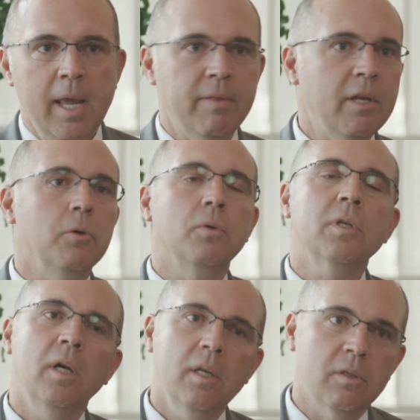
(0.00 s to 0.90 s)
And they do
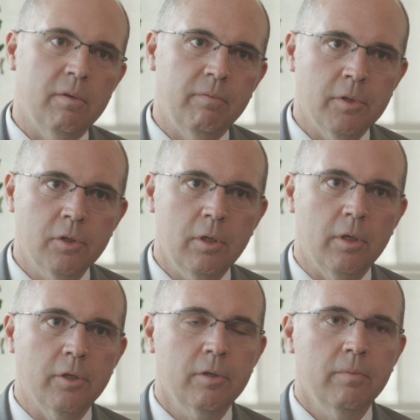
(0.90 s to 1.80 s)
tons of
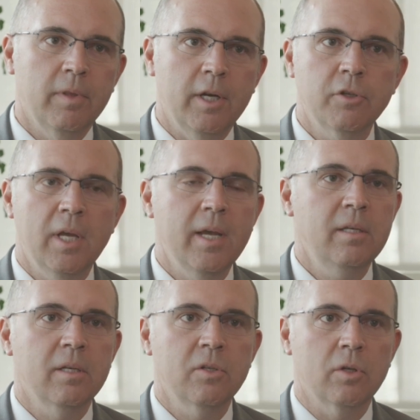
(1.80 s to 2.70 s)
research. Their
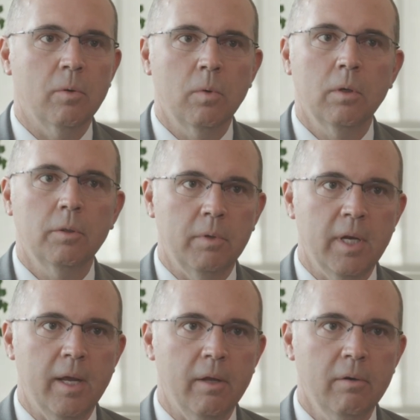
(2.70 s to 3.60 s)
scientists are world
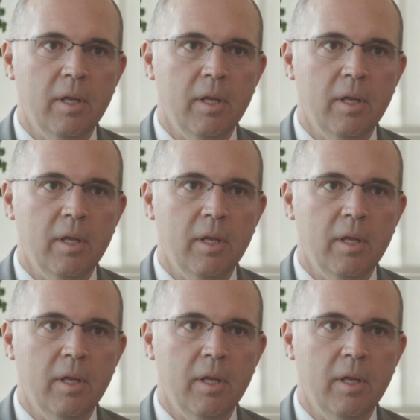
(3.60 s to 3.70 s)
renowned.